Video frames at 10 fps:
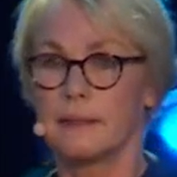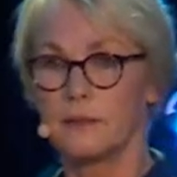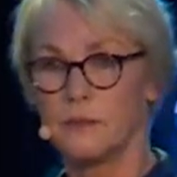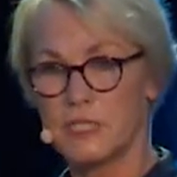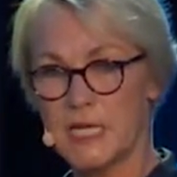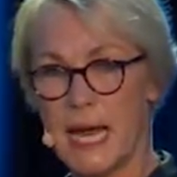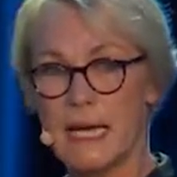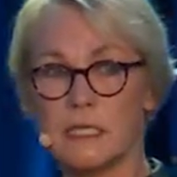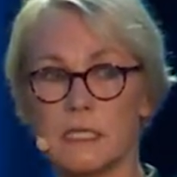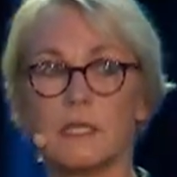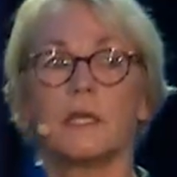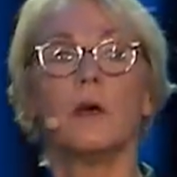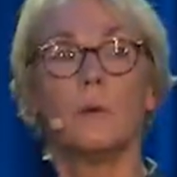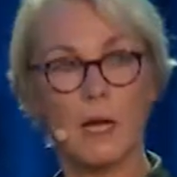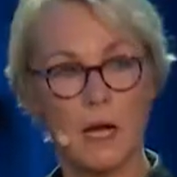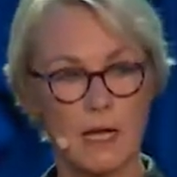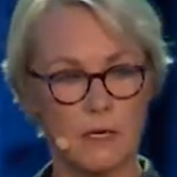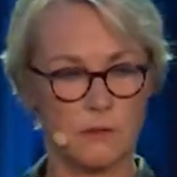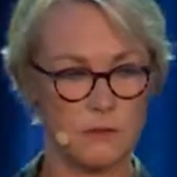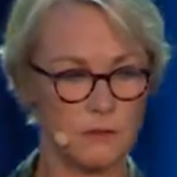to change what I
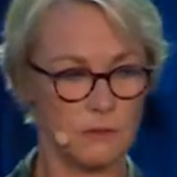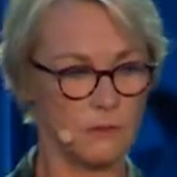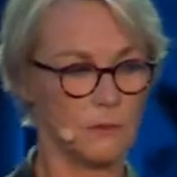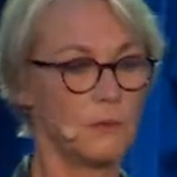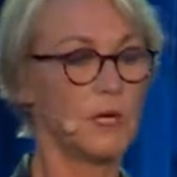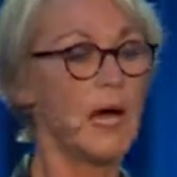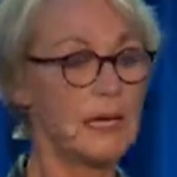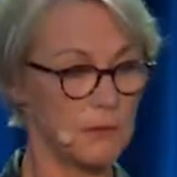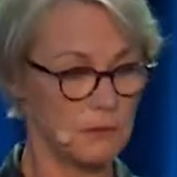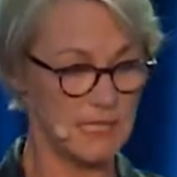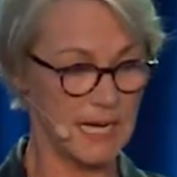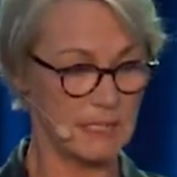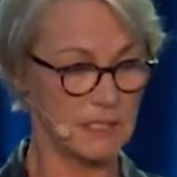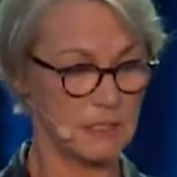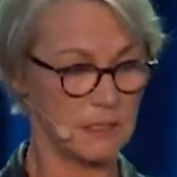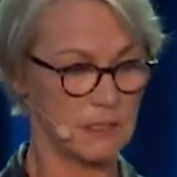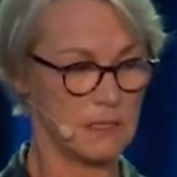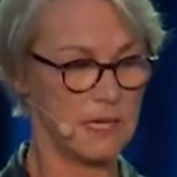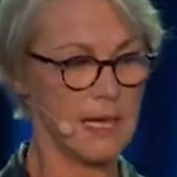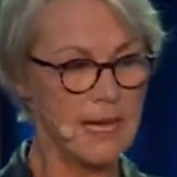could do, what I could change.
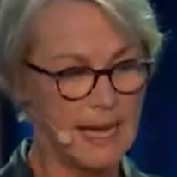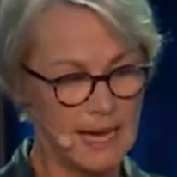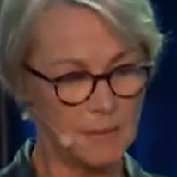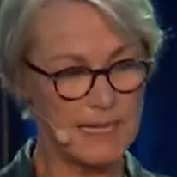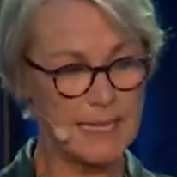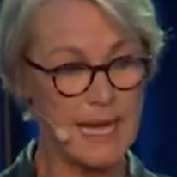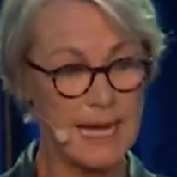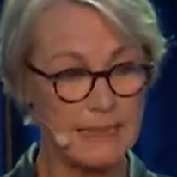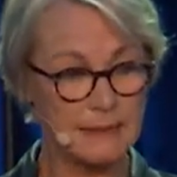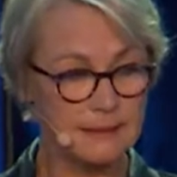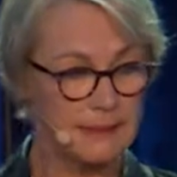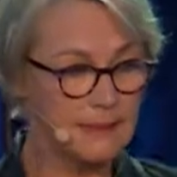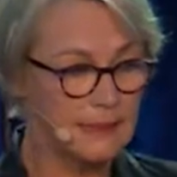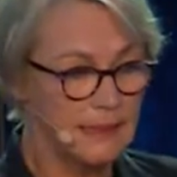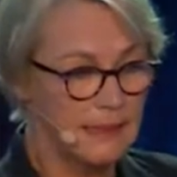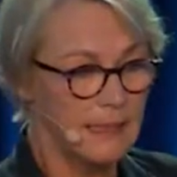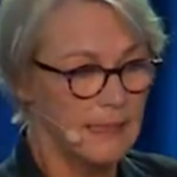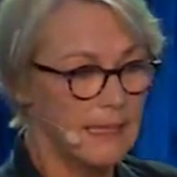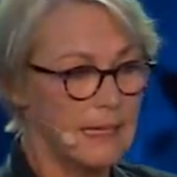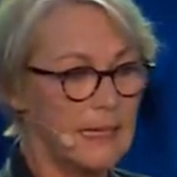And my dad,
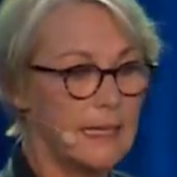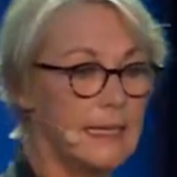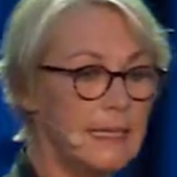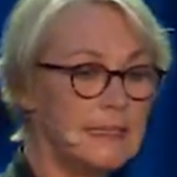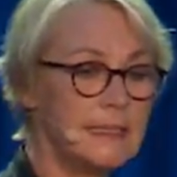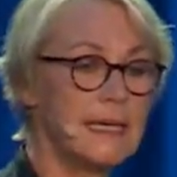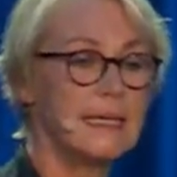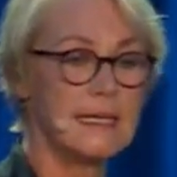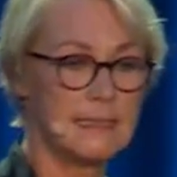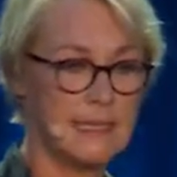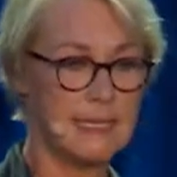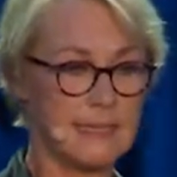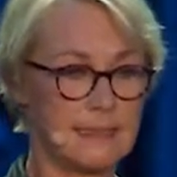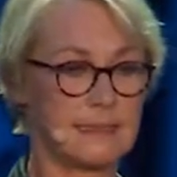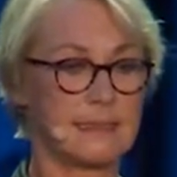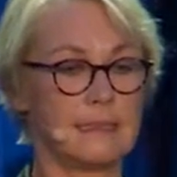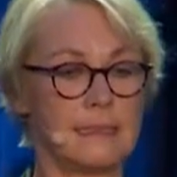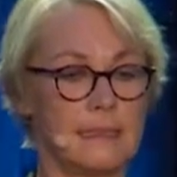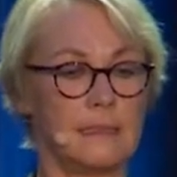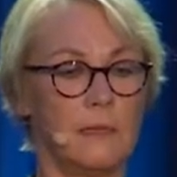he has said it.
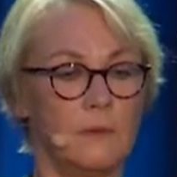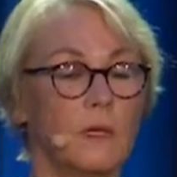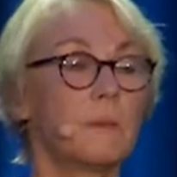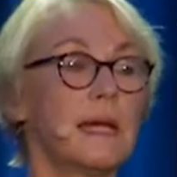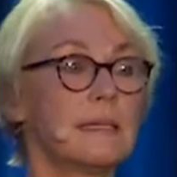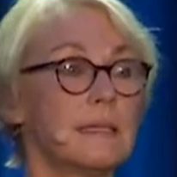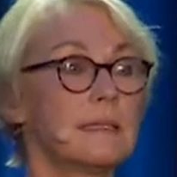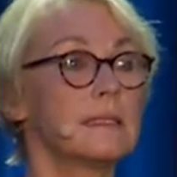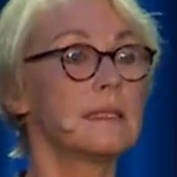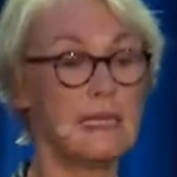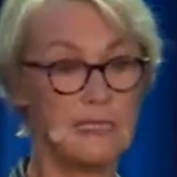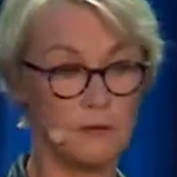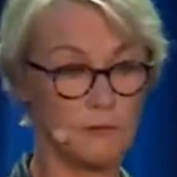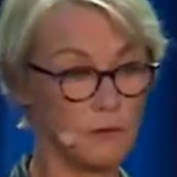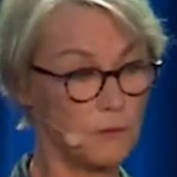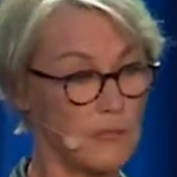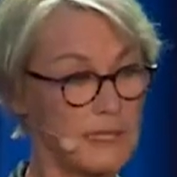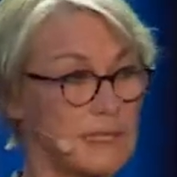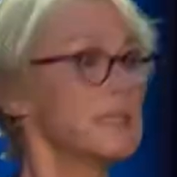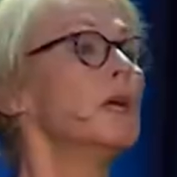What matters is the
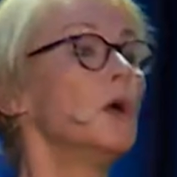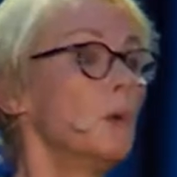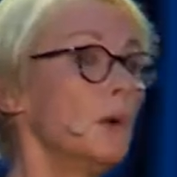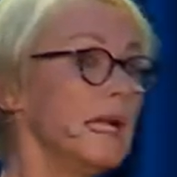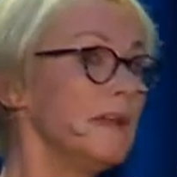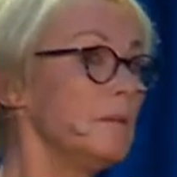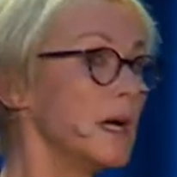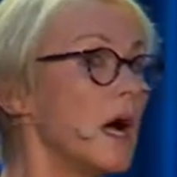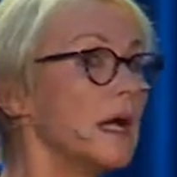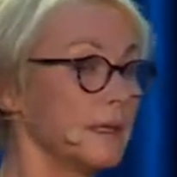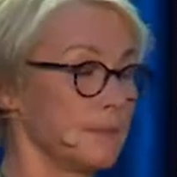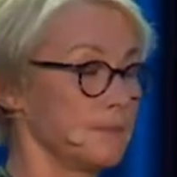footprints we leave behind.